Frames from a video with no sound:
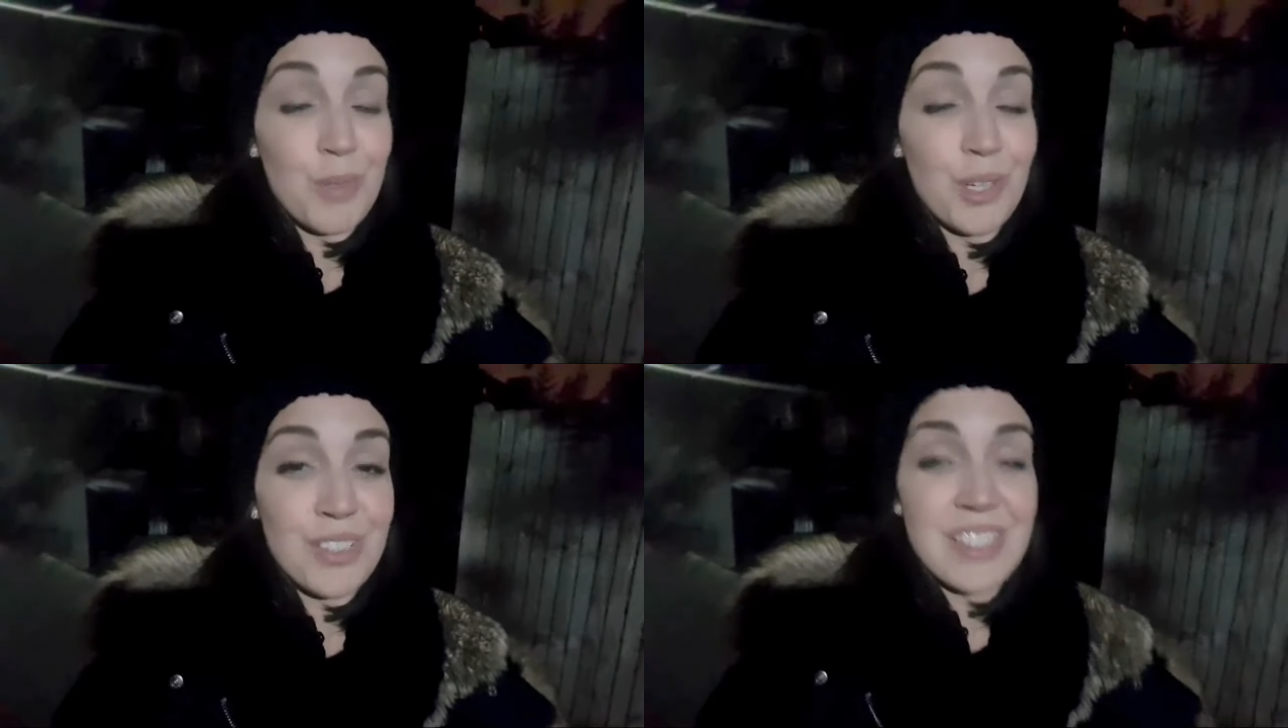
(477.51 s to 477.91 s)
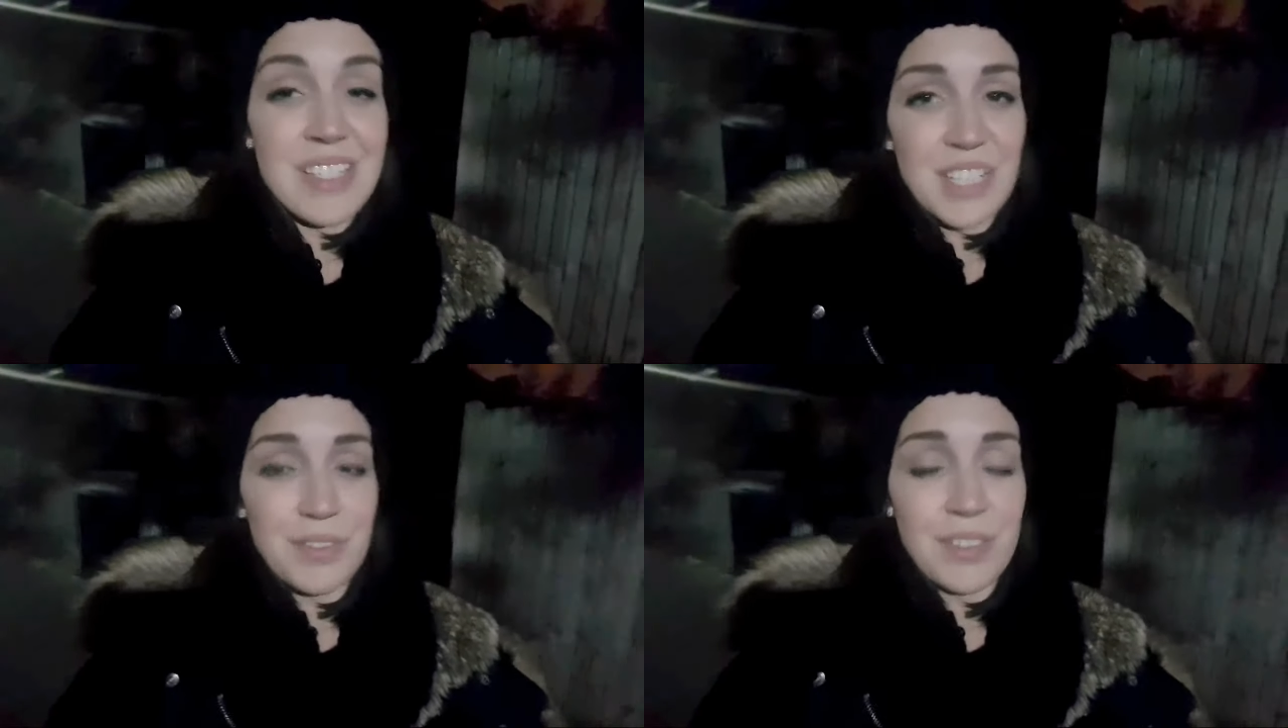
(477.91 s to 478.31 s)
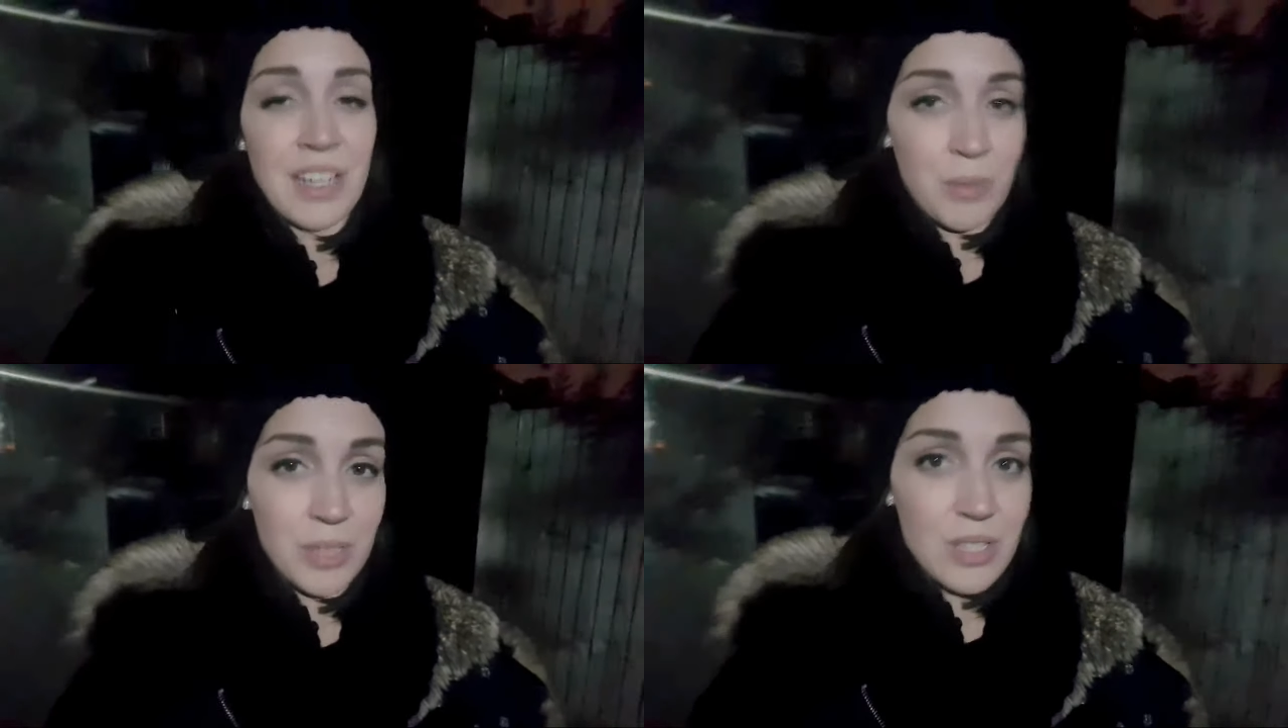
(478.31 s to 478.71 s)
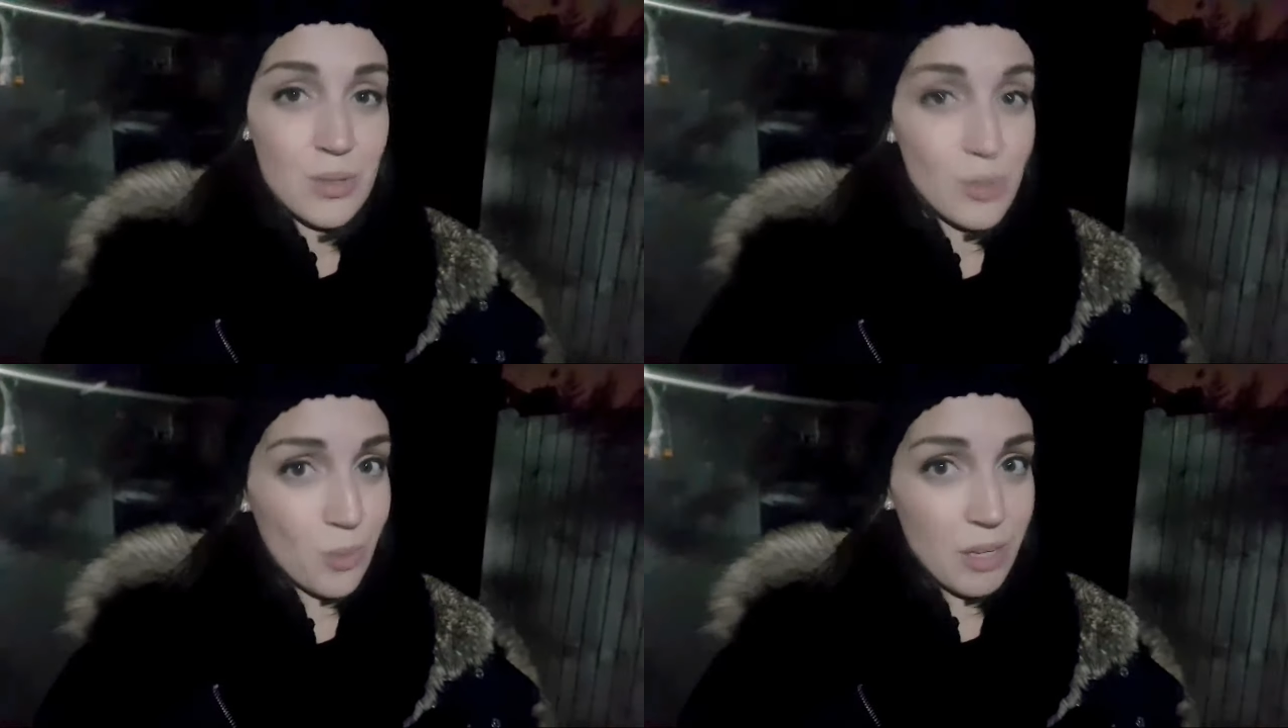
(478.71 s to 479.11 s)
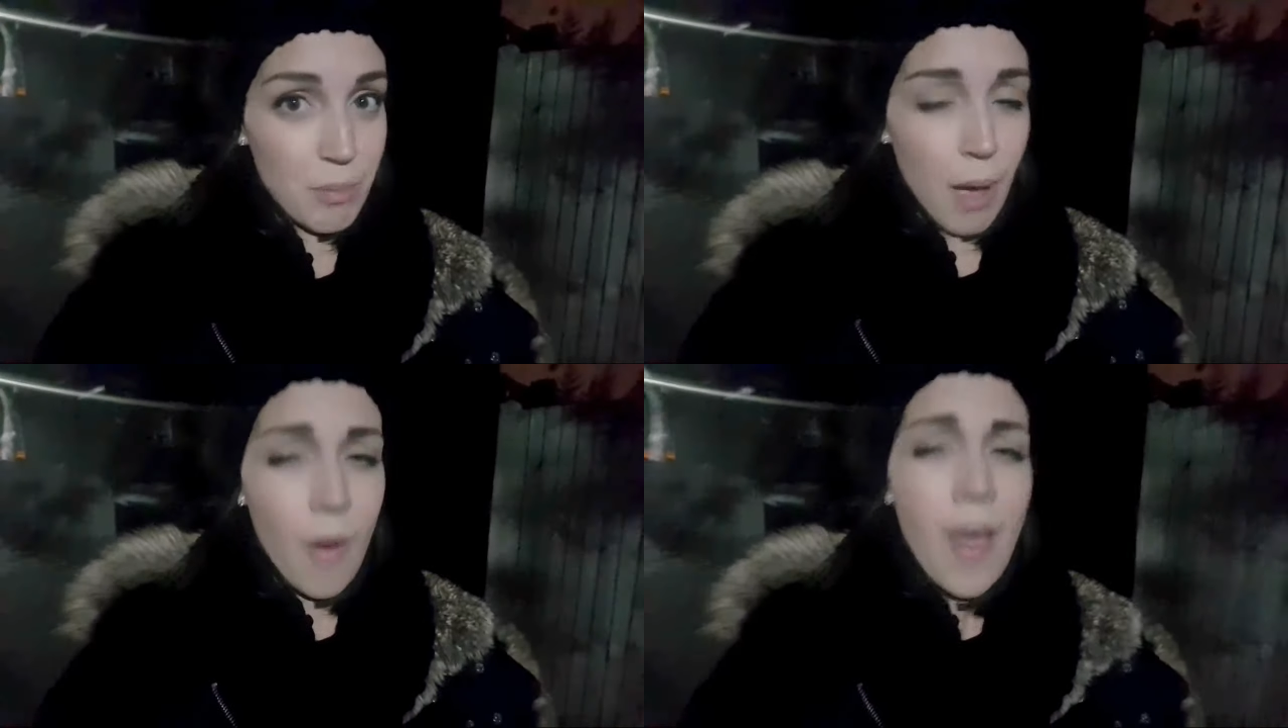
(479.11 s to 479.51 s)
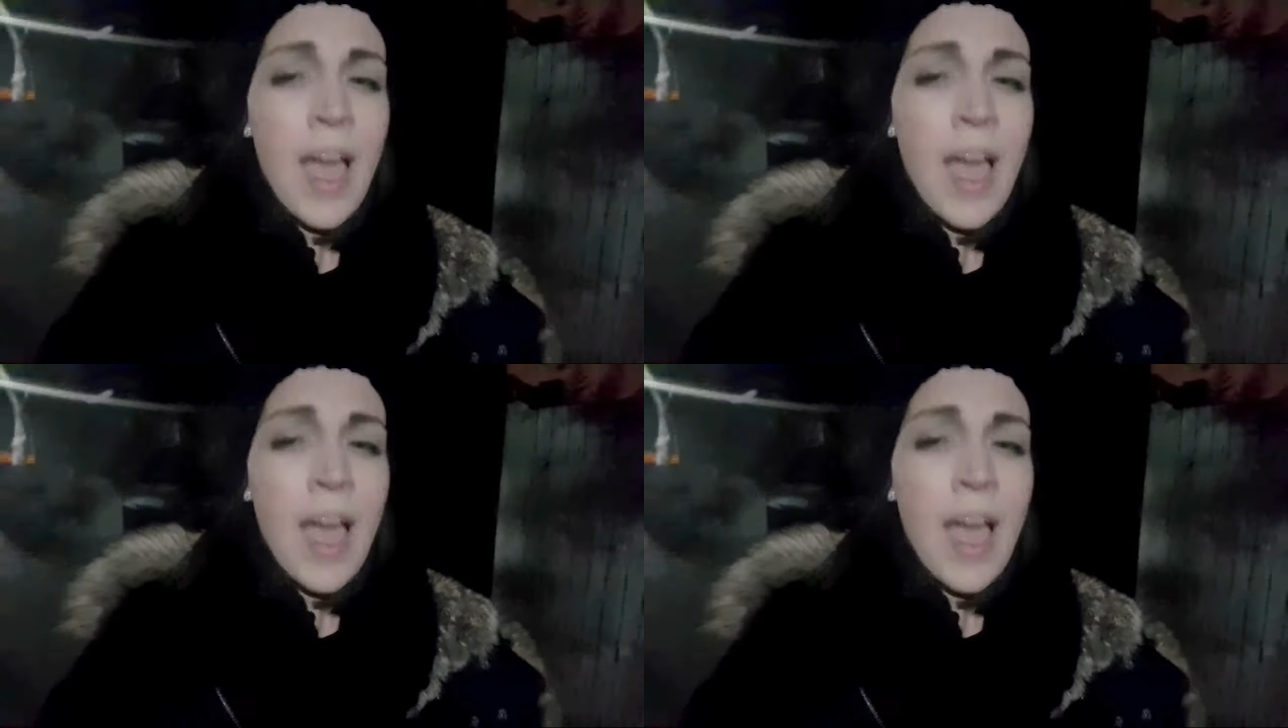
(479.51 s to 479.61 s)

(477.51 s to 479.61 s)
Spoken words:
because this is something I wanted to talk about.